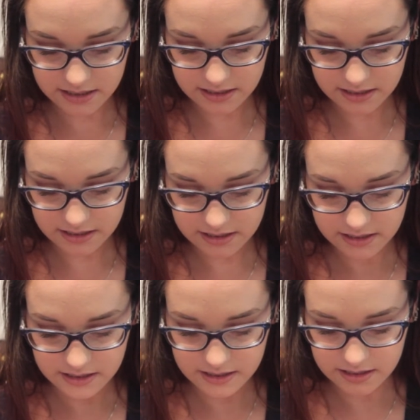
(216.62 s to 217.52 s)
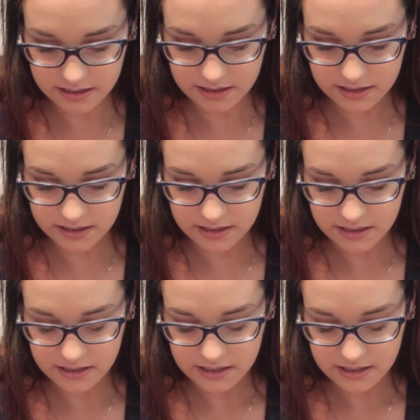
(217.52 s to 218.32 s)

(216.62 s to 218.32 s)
No one is speaking in this clip.